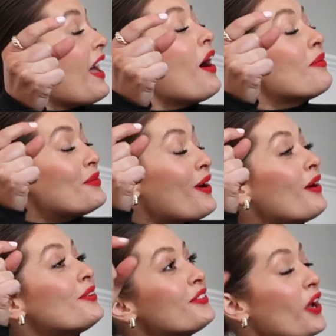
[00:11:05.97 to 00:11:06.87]
Yeah, I will,
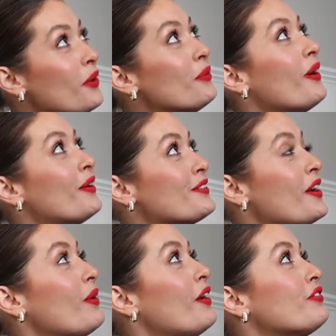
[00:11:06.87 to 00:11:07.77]
I'll show. I'll
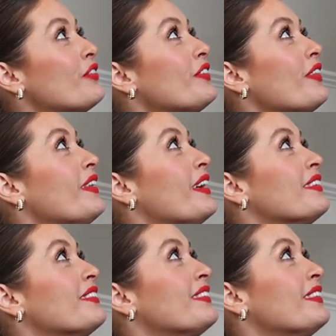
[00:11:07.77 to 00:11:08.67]
show after I've done
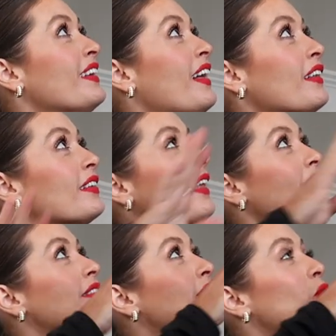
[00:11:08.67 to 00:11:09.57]
this. I'll
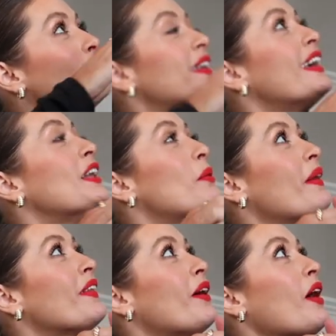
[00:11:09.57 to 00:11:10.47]
I'll tweak it a little
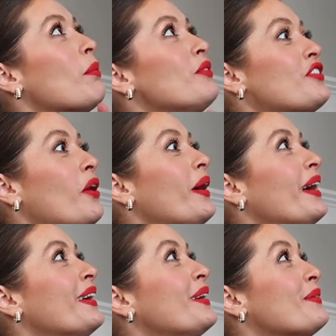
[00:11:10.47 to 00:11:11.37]
bit and then I'll come and show.
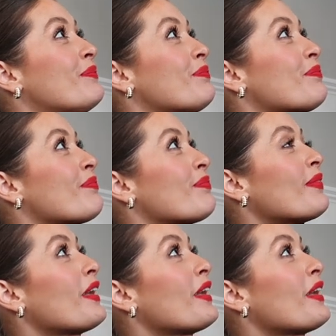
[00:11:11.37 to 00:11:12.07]
Tweak it. it. What?